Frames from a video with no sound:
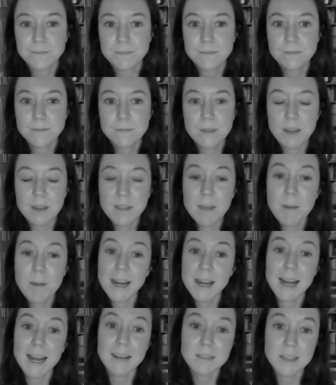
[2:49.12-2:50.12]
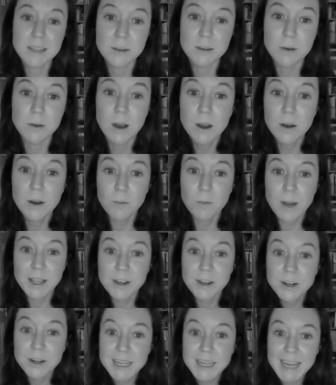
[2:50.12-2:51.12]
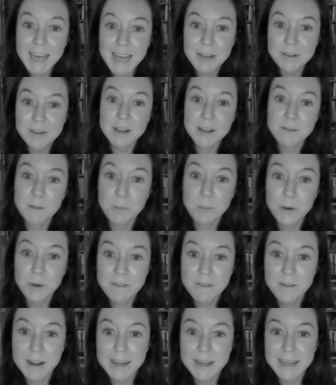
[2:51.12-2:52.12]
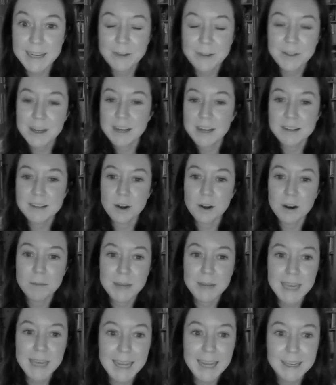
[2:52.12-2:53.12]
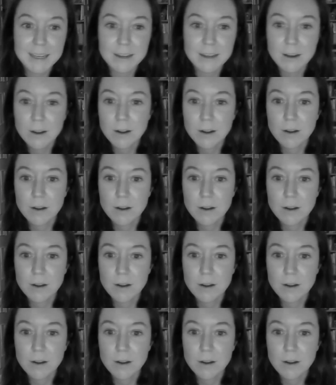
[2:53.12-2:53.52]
They might ask you when you're going to get yourself a boyfriend now that it is Armageddon,